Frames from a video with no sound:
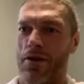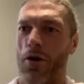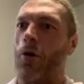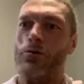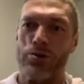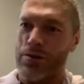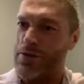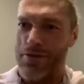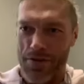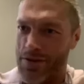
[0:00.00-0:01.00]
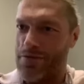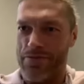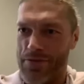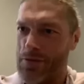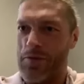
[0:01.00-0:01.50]
ocean of
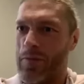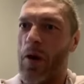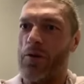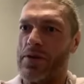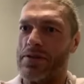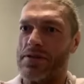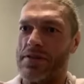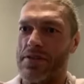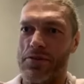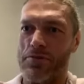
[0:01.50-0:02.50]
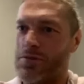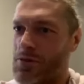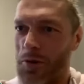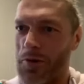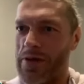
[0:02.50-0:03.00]
new opponents and new
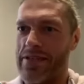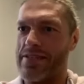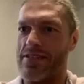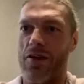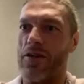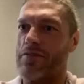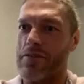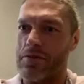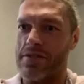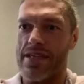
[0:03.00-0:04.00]
stories and all of those